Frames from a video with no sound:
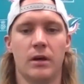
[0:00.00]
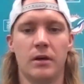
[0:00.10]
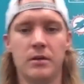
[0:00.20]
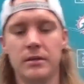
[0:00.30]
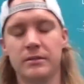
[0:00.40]

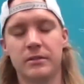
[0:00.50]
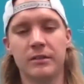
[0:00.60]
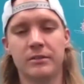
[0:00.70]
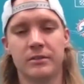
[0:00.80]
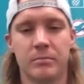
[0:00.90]
Uh, it's
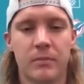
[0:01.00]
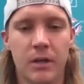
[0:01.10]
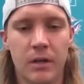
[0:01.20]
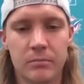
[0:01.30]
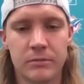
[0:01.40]
awesome.
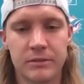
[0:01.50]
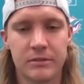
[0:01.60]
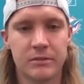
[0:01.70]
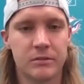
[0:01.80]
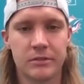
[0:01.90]
Um,
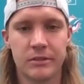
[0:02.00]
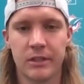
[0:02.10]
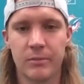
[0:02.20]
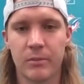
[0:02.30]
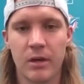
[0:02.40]
just
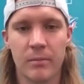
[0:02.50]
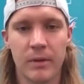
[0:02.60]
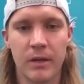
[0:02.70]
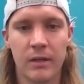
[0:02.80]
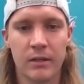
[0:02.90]
seeing him come
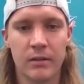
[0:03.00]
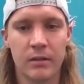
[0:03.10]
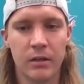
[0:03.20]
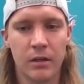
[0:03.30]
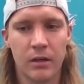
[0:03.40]
in, and
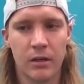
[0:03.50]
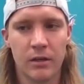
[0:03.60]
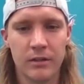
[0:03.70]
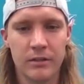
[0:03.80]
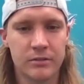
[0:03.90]
you
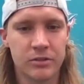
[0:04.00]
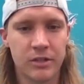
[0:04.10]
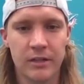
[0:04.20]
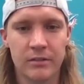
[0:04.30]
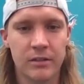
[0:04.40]
know he's
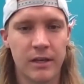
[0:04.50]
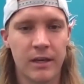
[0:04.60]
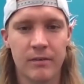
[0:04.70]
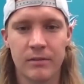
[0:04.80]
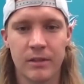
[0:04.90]
trying to take
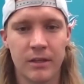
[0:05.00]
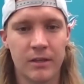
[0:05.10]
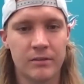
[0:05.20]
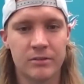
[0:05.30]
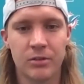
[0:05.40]
everything
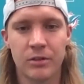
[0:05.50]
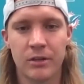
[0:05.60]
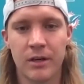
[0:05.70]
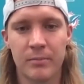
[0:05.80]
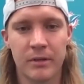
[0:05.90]
in, soak it
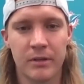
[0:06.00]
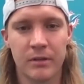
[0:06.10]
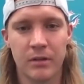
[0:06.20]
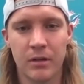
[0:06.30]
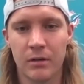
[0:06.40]
up,
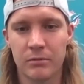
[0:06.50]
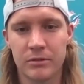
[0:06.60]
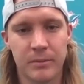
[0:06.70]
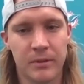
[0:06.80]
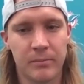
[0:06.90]
and um,
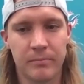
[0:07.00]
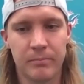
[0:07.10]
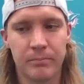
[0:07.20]
just be the